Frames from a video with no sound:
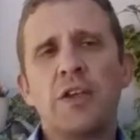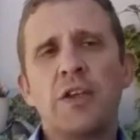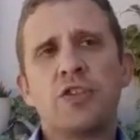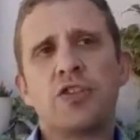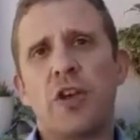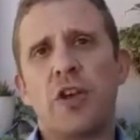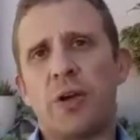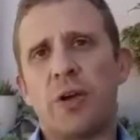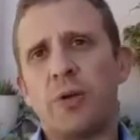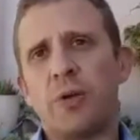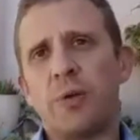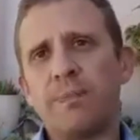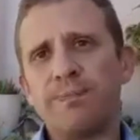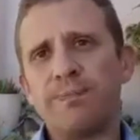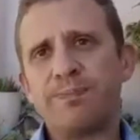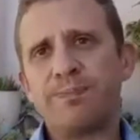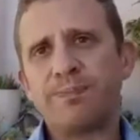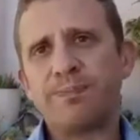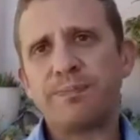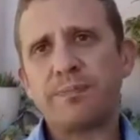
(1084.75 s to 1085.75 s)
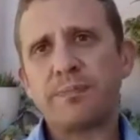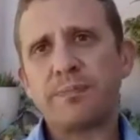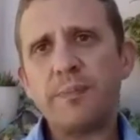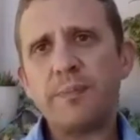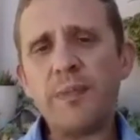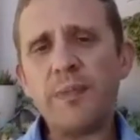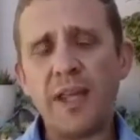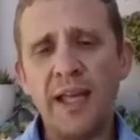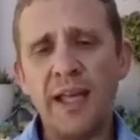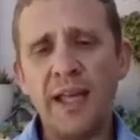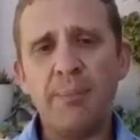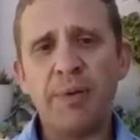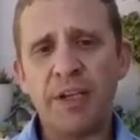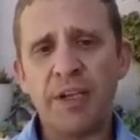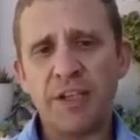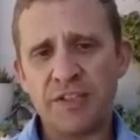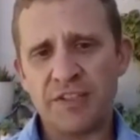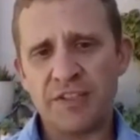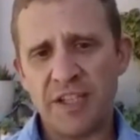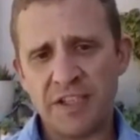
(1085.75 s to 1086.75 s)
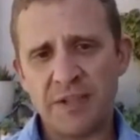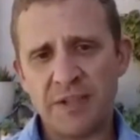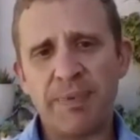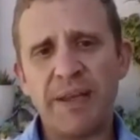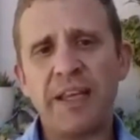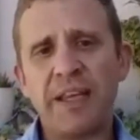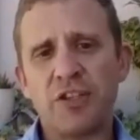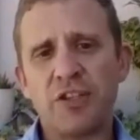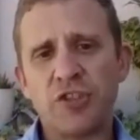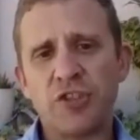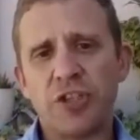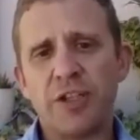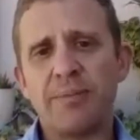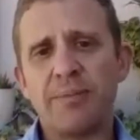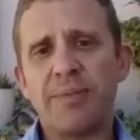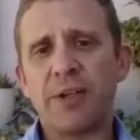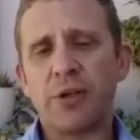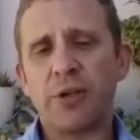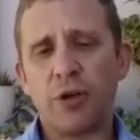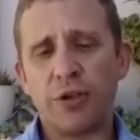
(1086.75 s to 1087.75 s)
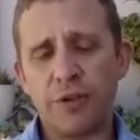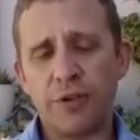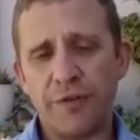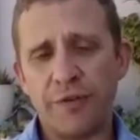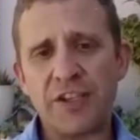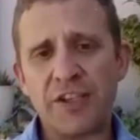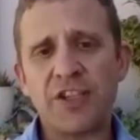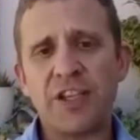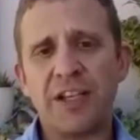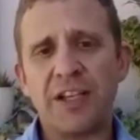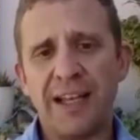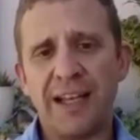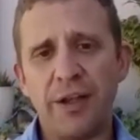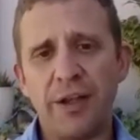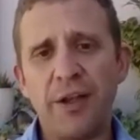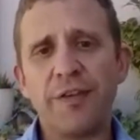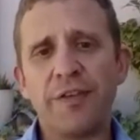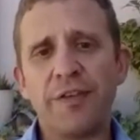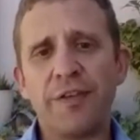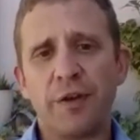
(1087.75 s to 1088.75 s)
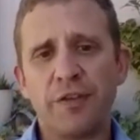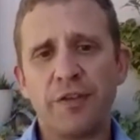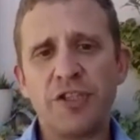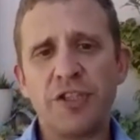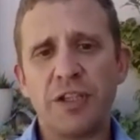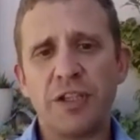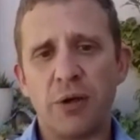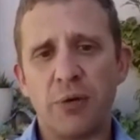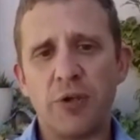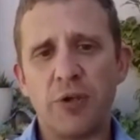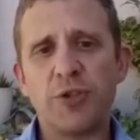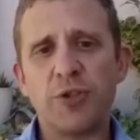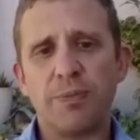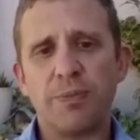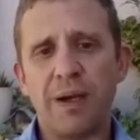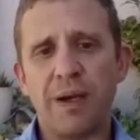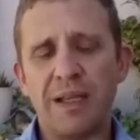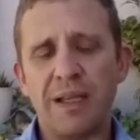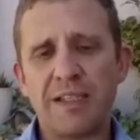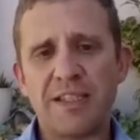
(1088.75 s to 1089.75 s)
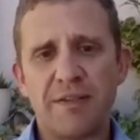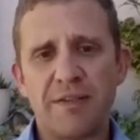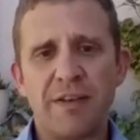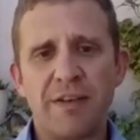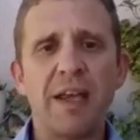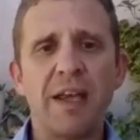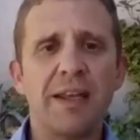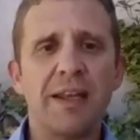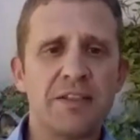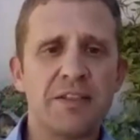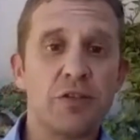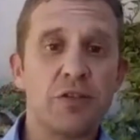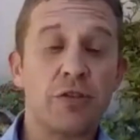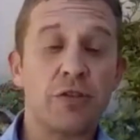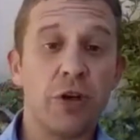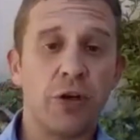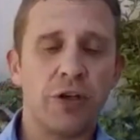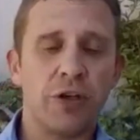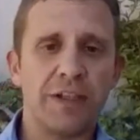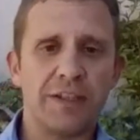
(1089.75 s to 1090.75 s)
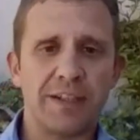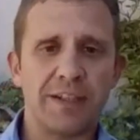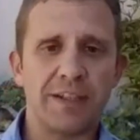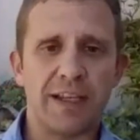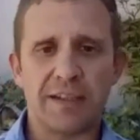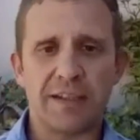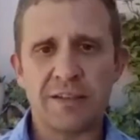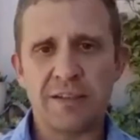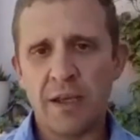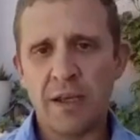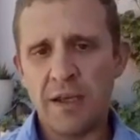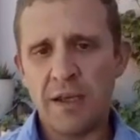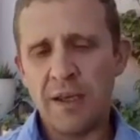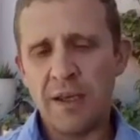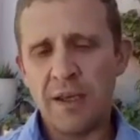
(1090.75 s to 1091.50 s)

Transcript: So because there's a big concern about cardiovascular health, obviously you don't want your pilots having unnecessary heart attacks.